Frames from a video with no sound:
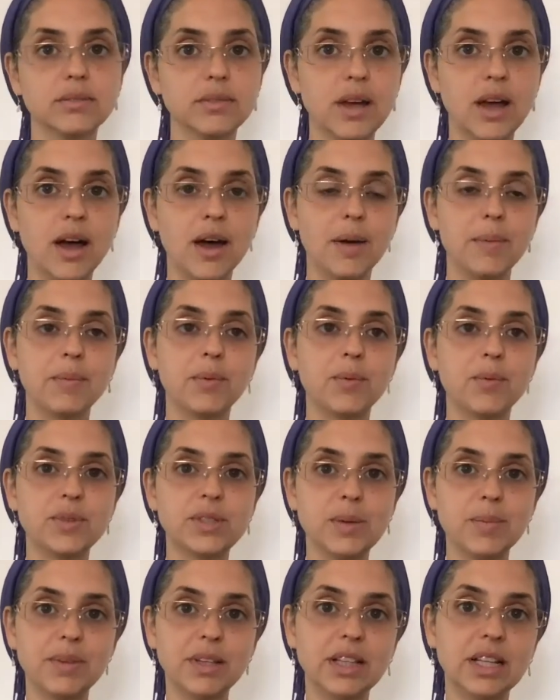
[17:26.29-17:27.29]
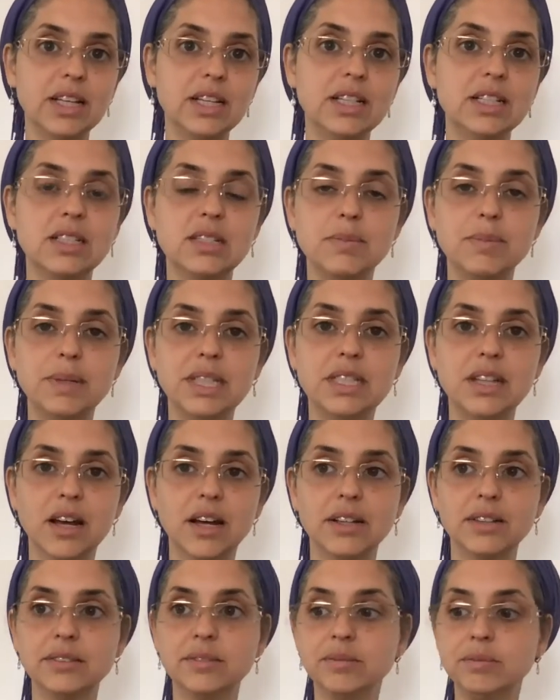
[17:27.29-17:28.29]
something that needed to be
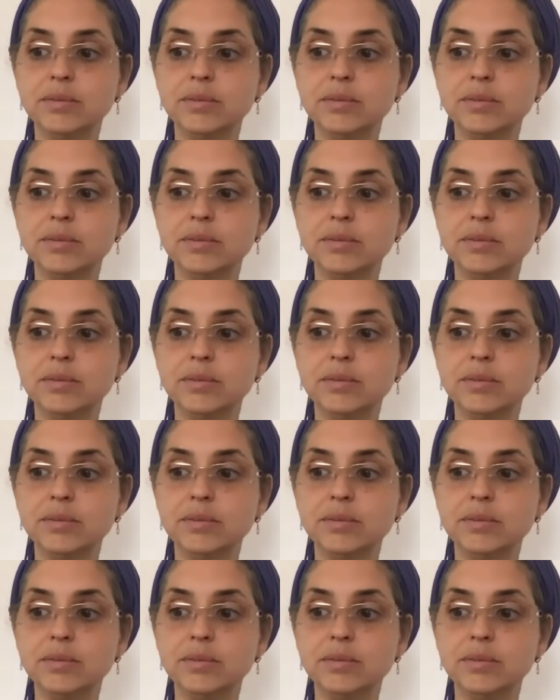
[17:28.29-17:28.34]
done.